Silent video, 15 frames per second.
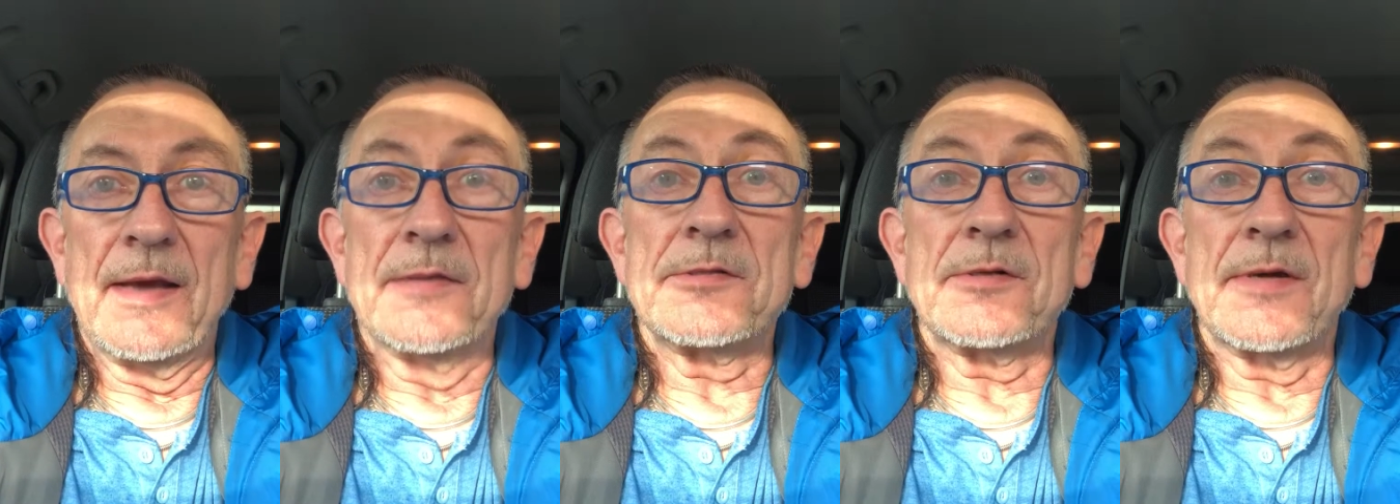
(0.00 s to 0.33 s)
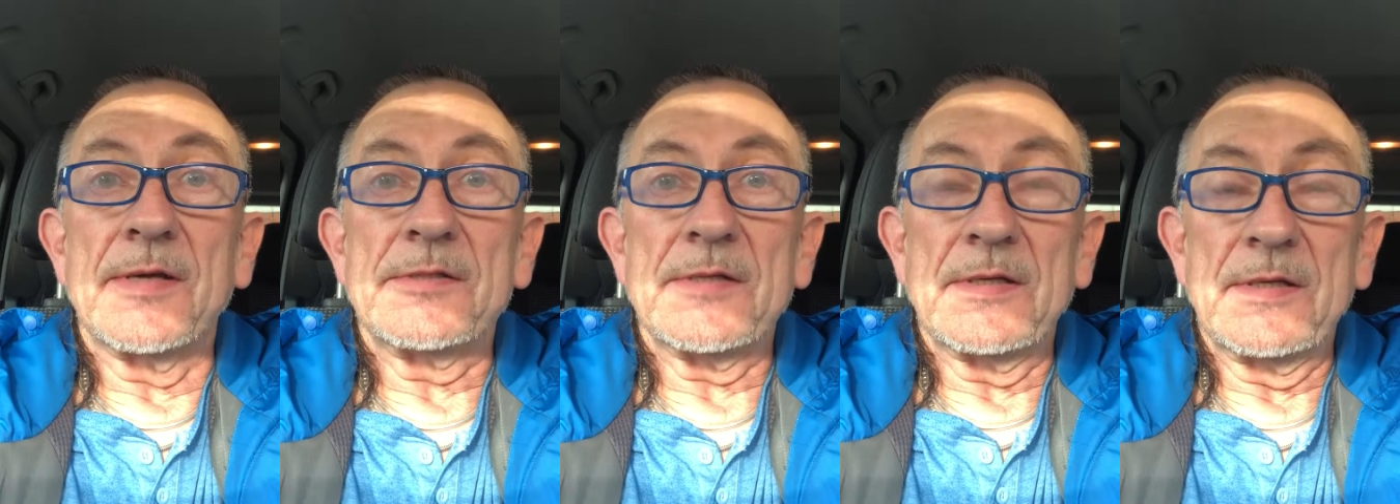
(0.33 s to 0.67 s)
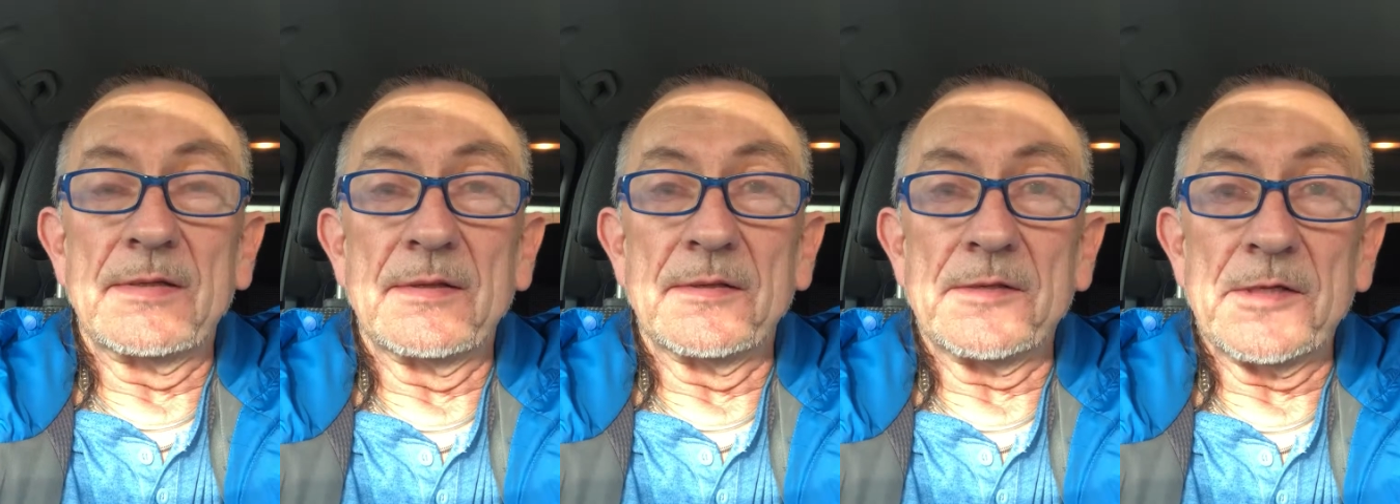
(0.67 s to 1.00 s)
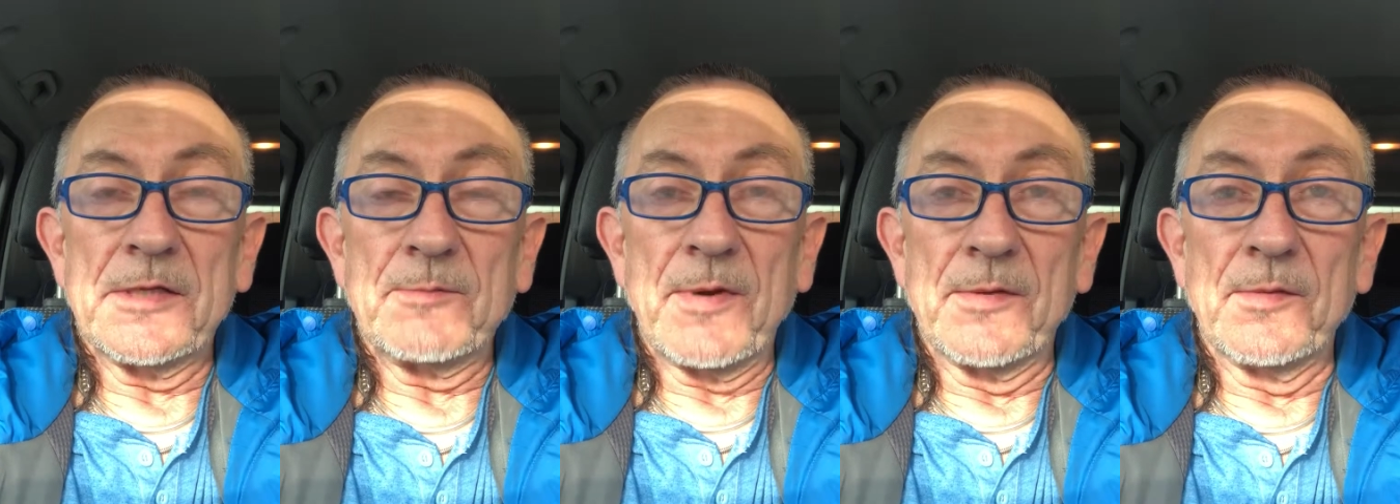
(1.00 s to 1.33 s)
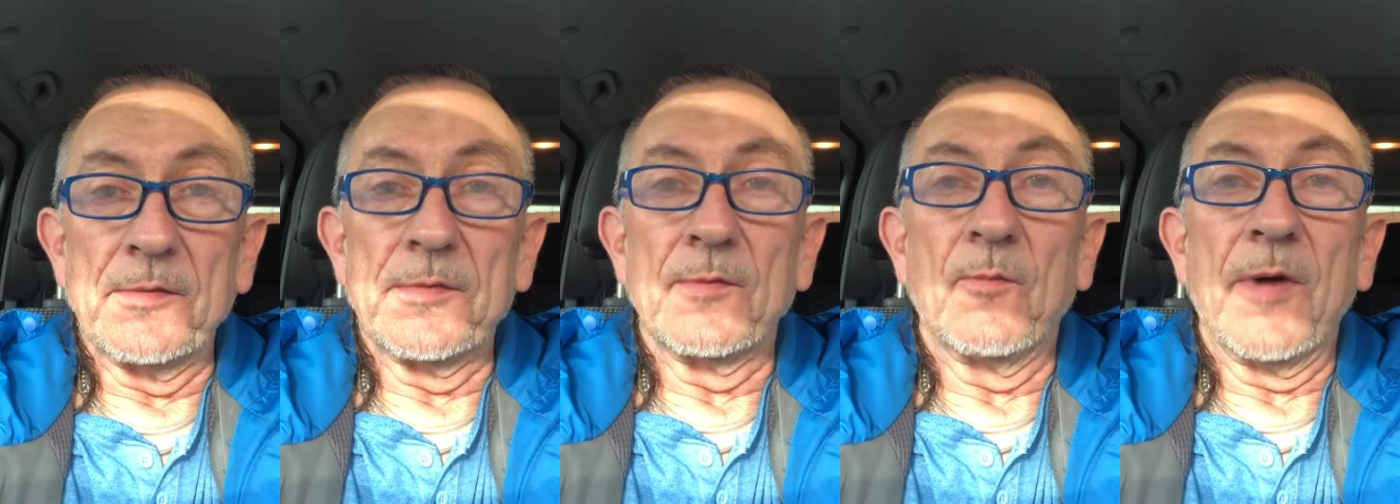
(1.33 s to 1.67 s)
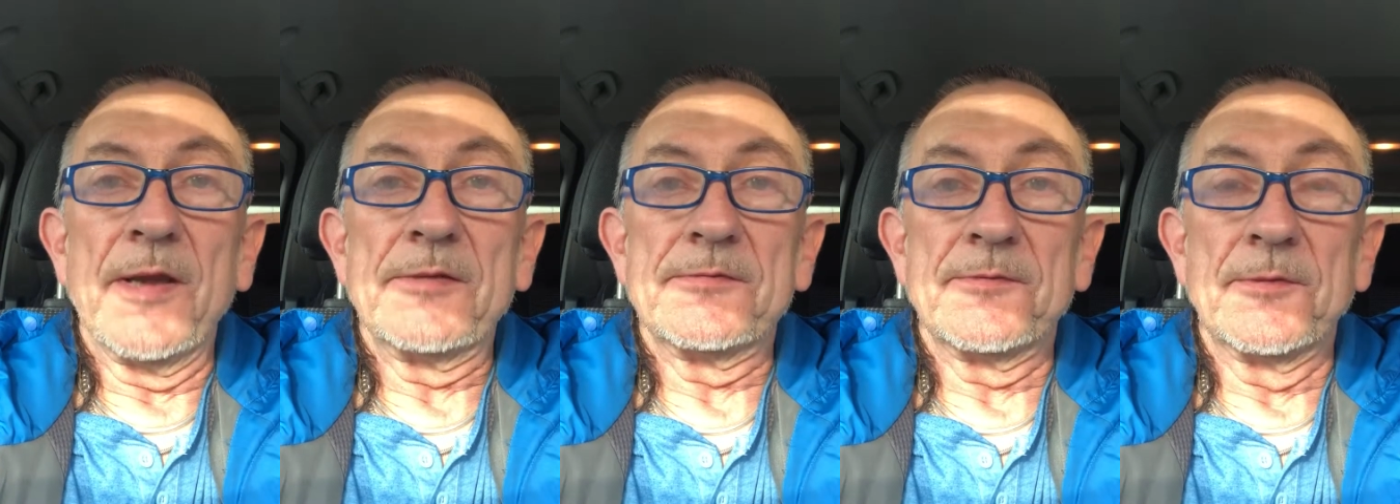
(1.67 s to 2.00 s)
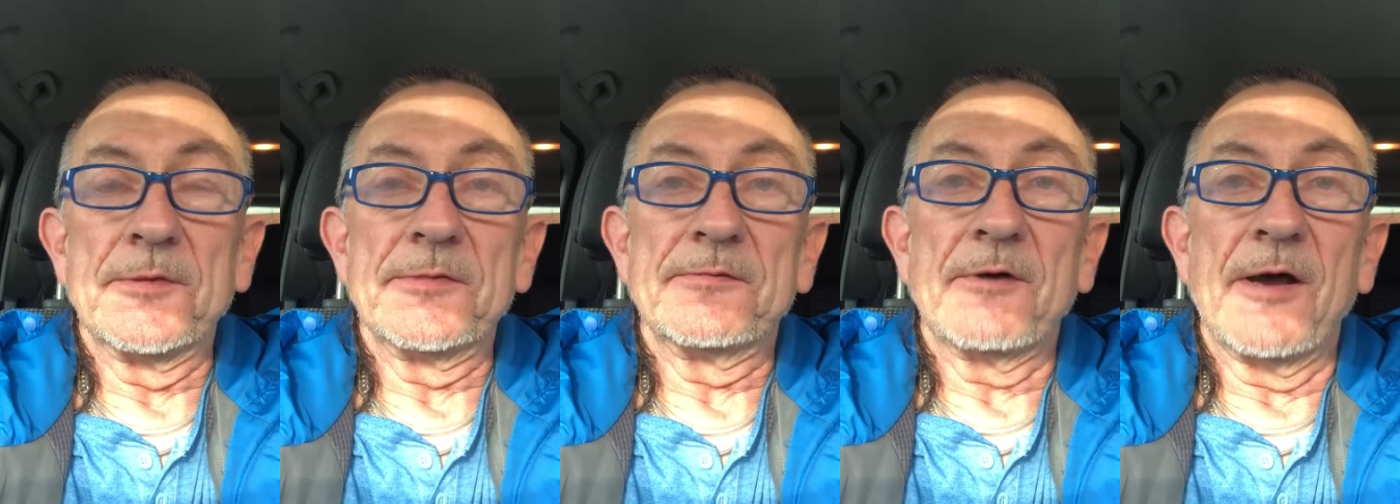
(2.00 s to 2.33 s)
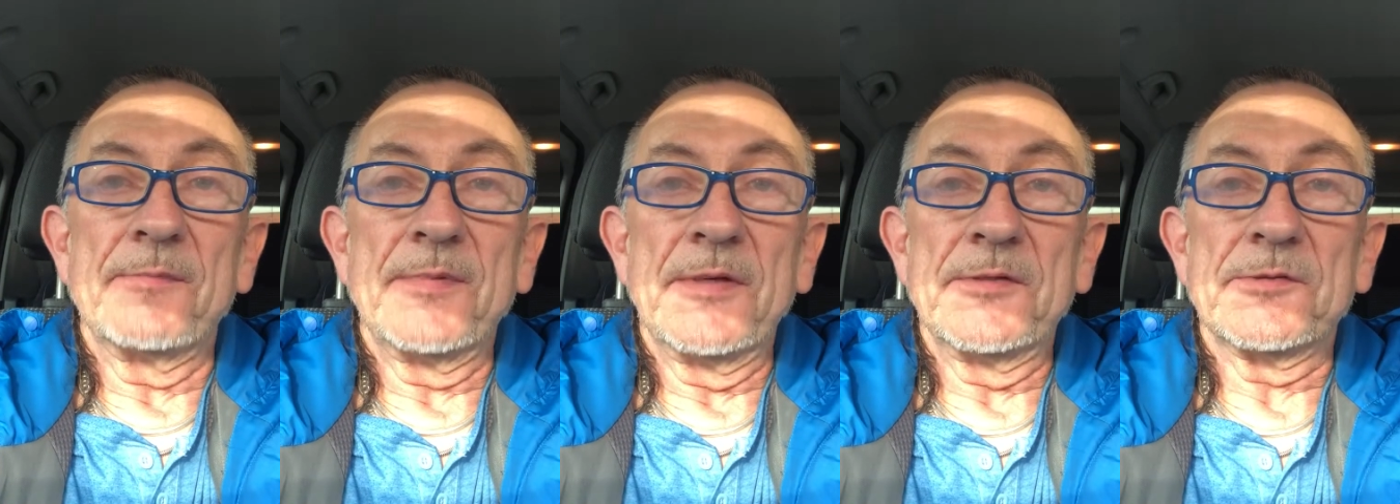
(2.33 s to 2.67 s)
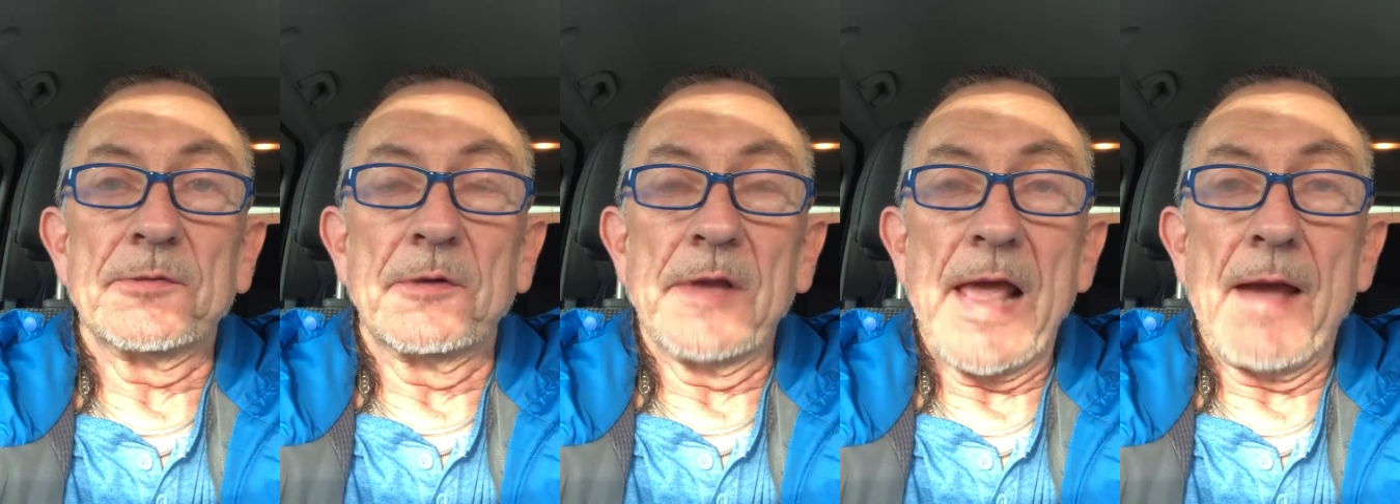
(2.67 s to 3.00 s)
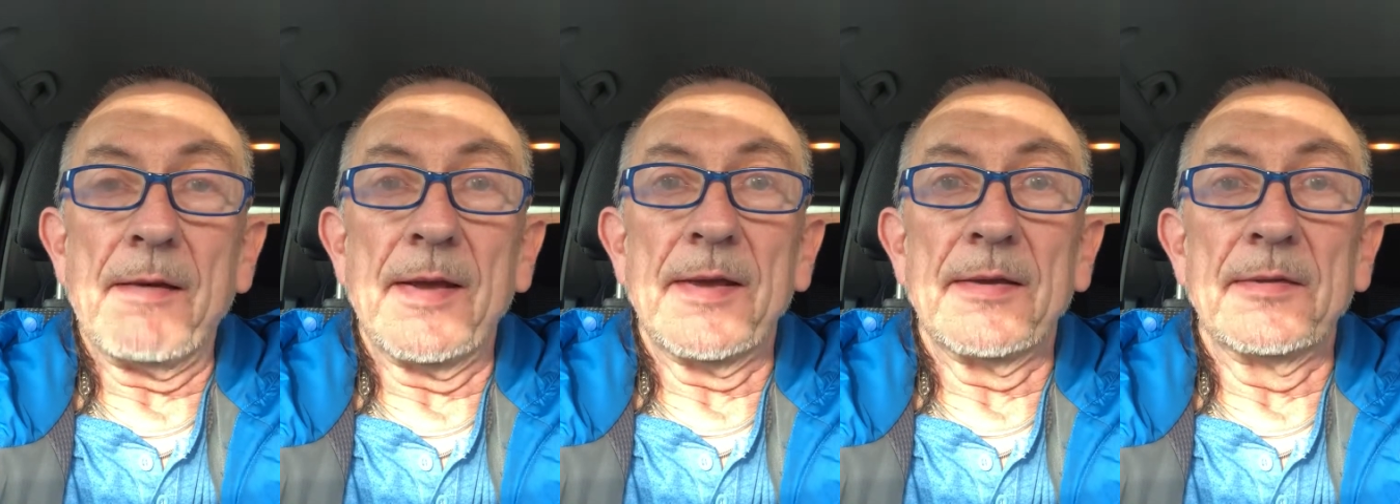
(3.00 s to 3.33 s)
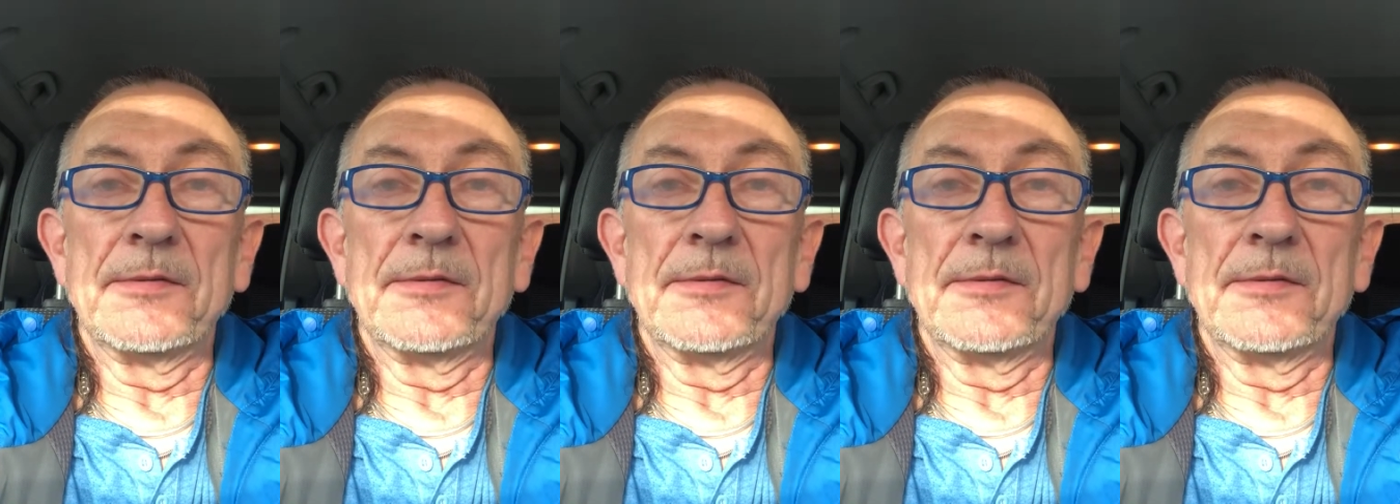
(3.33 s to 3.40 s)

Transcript: try turning the third one on, wait 45 minutes or an hour,